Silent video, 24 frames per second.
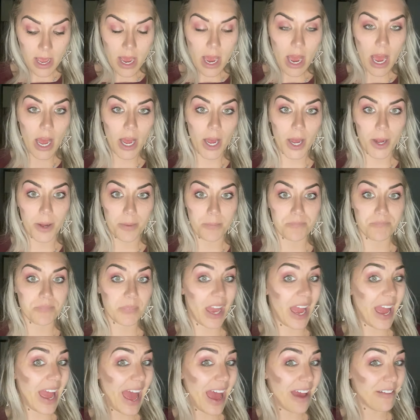
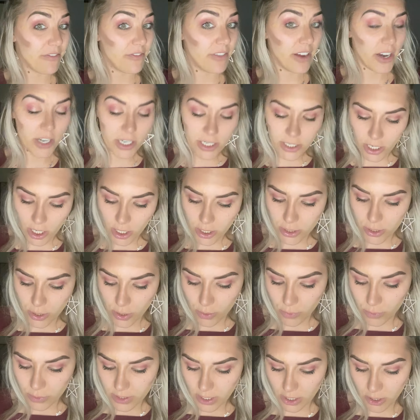I have very dark
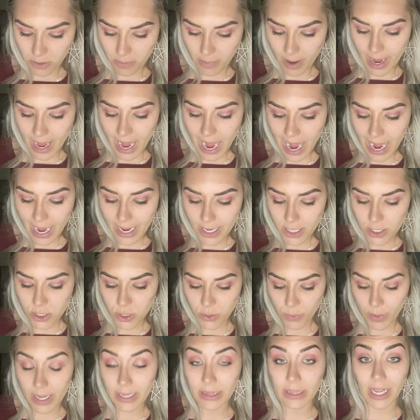circles under my eyes, so
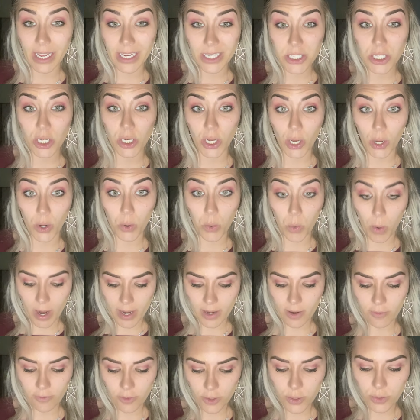I like to go quite
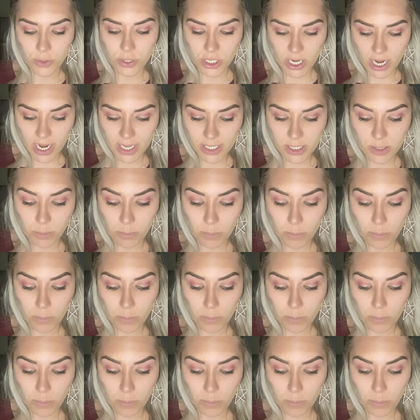a few shades